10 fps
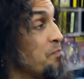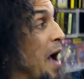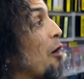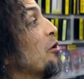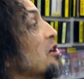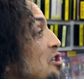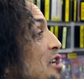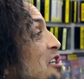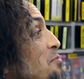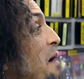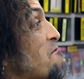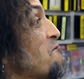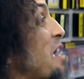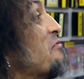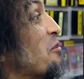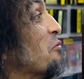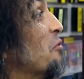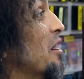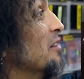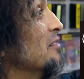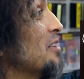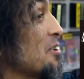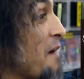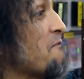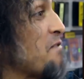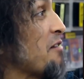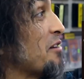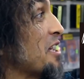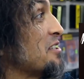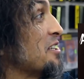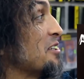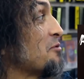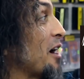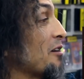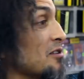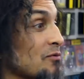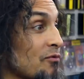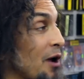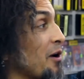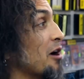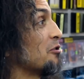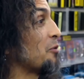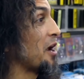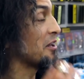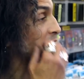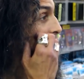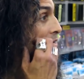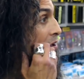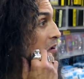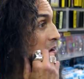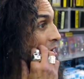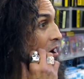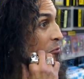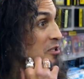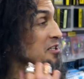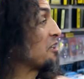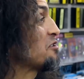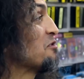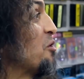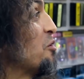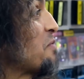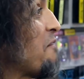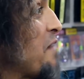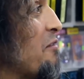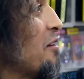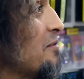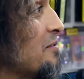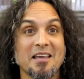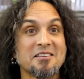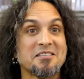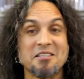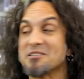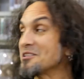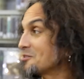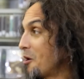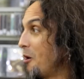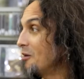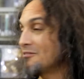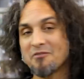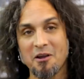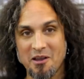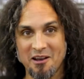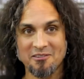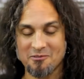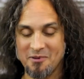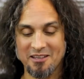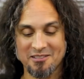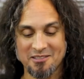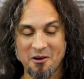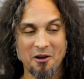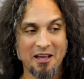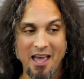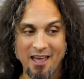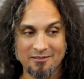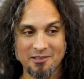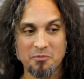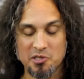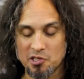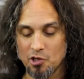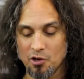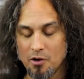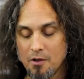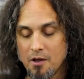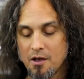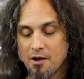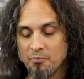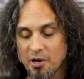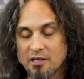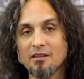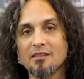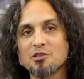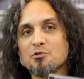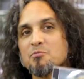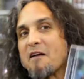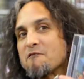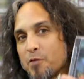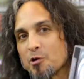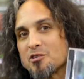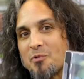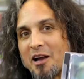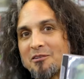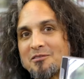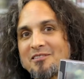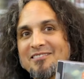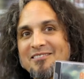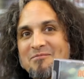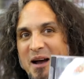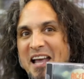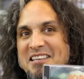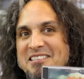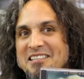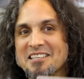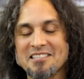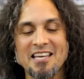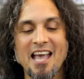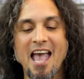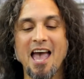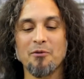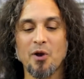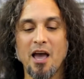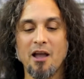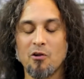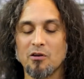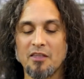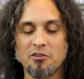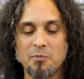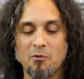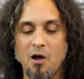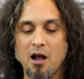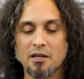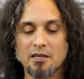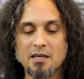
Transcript: Powerage is actually my favorite one. It's my favorite A C D C record. Very underrated. Um, What's Next to the Moon is my favorite A C D C song. Very underrated song and obscure, but this was my first record by A C D C. And when I heard Let There Be Rock,